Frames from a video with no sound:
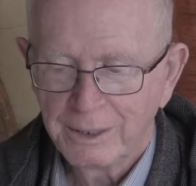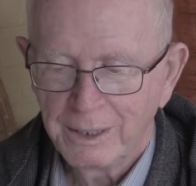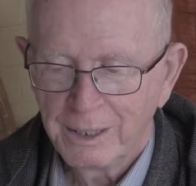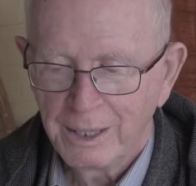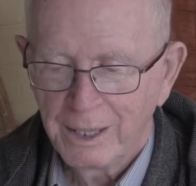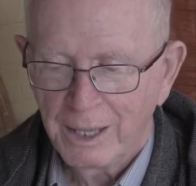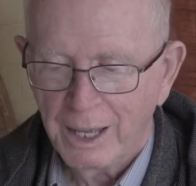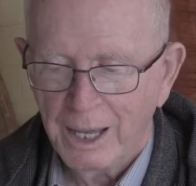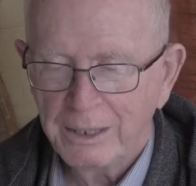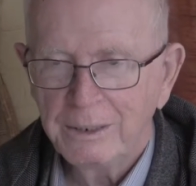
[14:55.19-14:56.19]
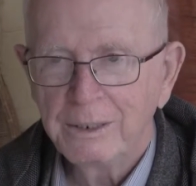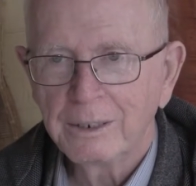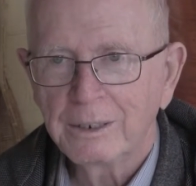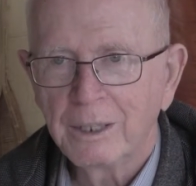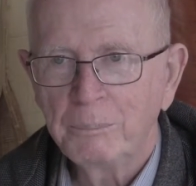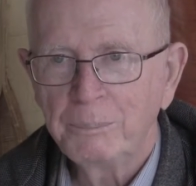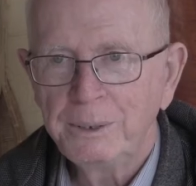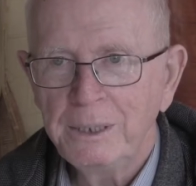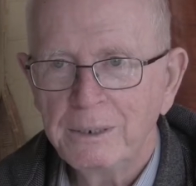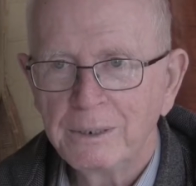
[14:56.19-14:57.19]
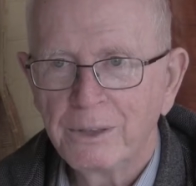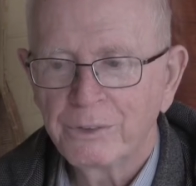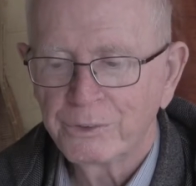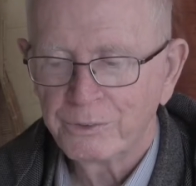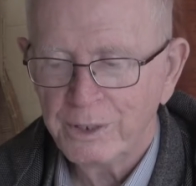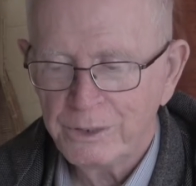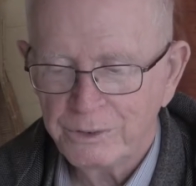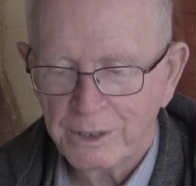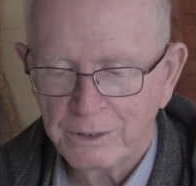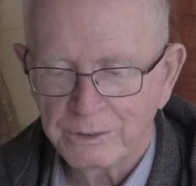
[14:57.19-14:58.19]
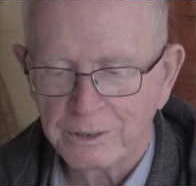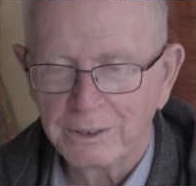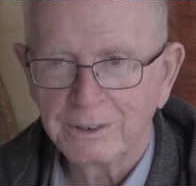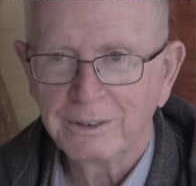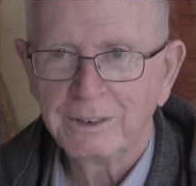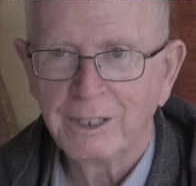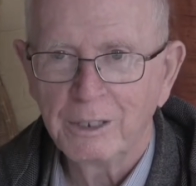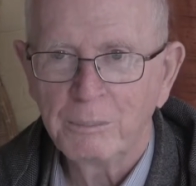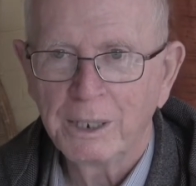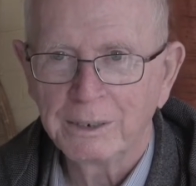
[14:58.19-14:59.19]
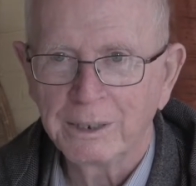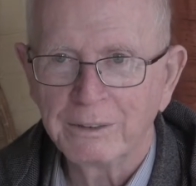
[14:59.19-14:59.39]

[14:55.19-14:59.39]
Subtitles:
I did a complete 360 in my life.